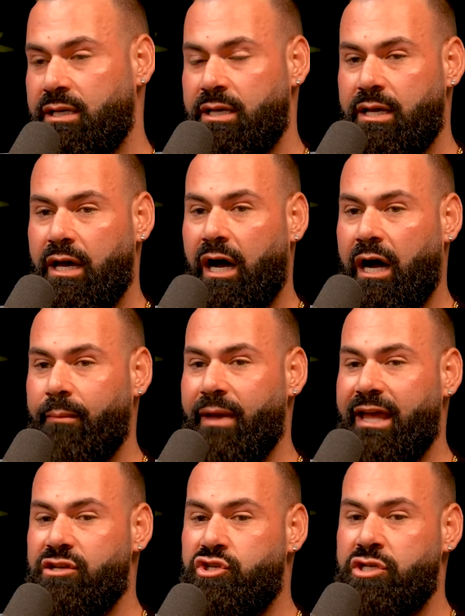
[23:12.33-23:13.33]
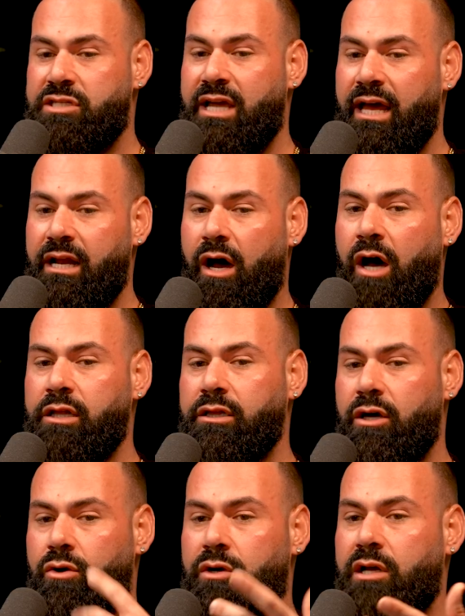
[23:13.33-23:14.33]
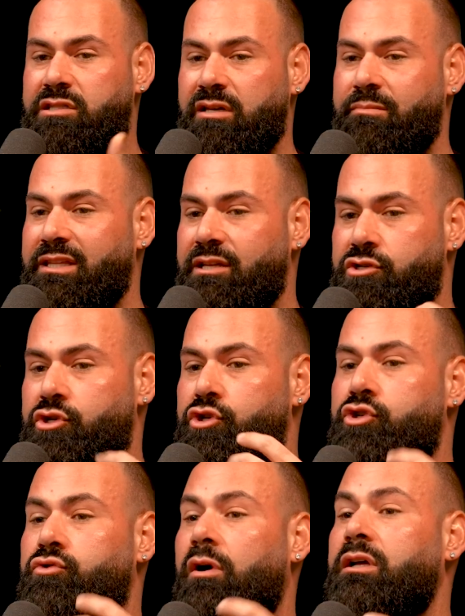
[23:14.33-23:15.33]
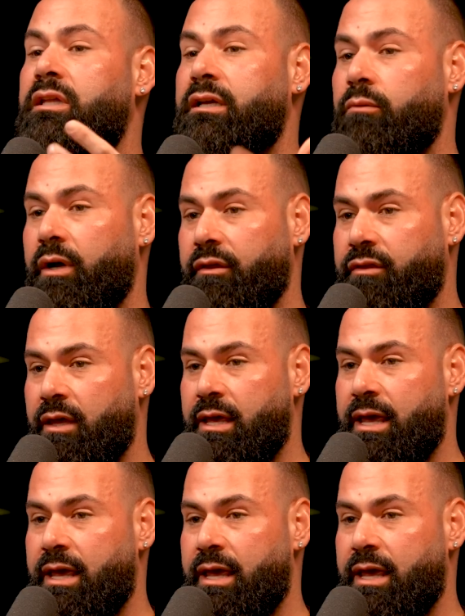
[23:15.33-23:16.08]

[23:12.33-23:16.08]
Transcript: and just kind of unload on something that you're struggling with